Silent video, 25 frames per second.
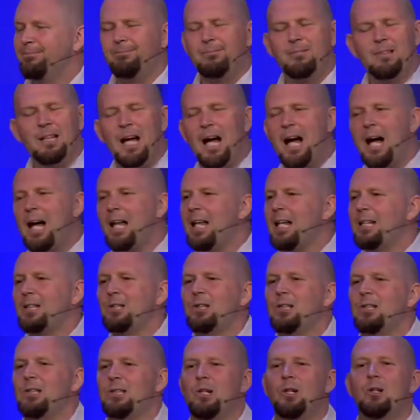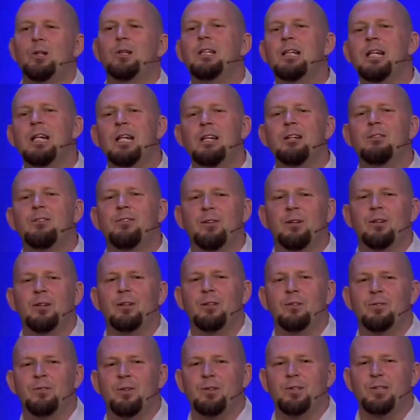Nah, that's just your need for,
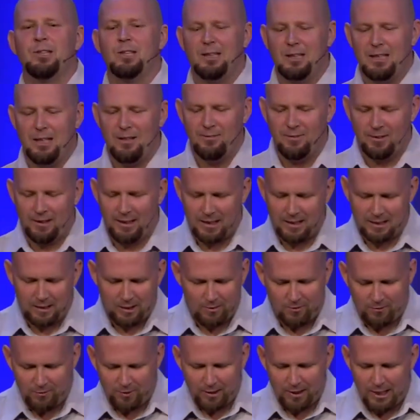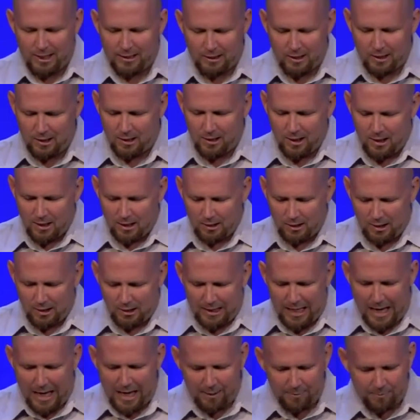for significance. You feel like you, you
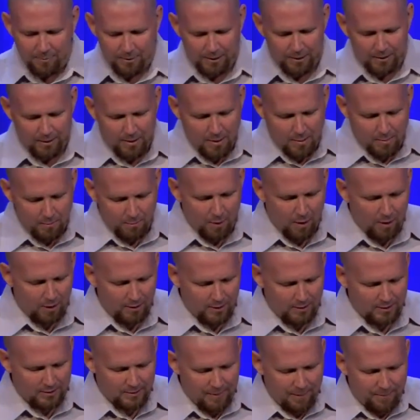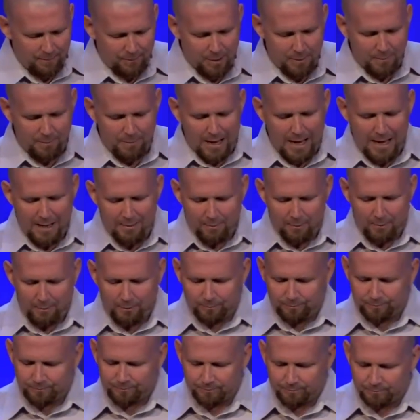got to be part of this. The
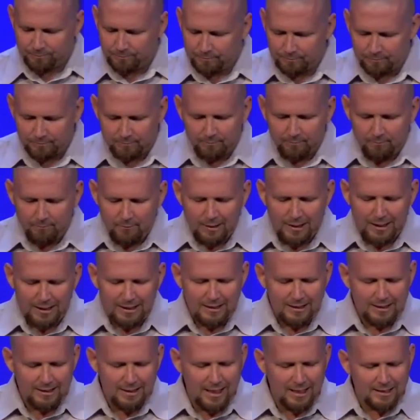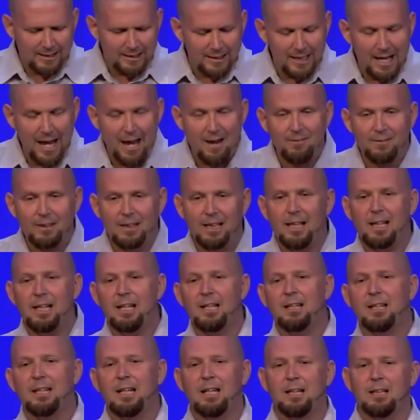Bible doesn't have
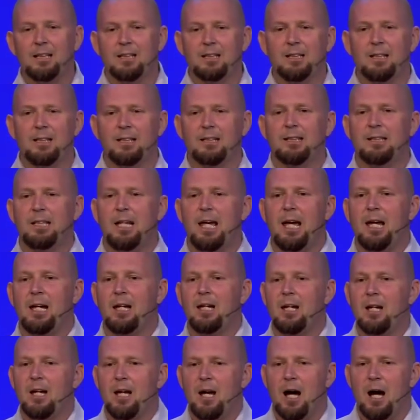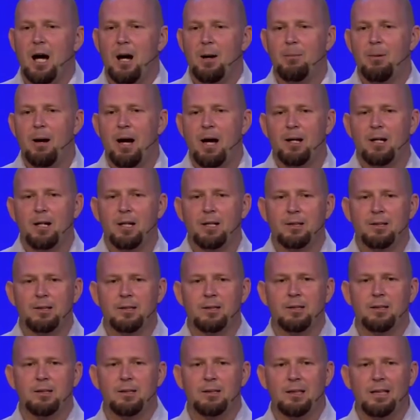anything to say about
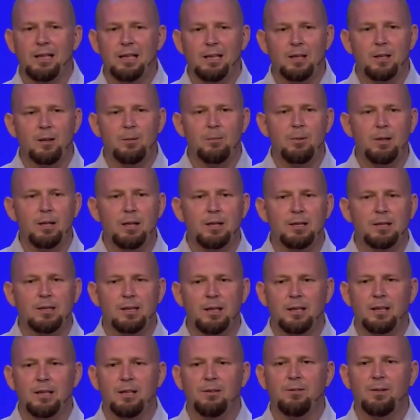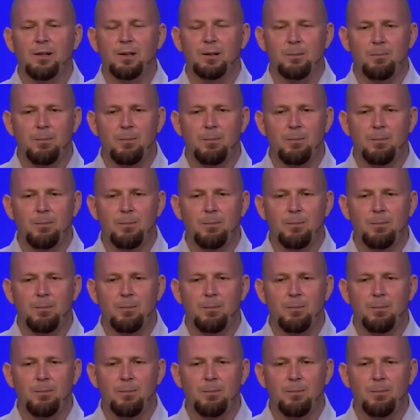us needing to be significant.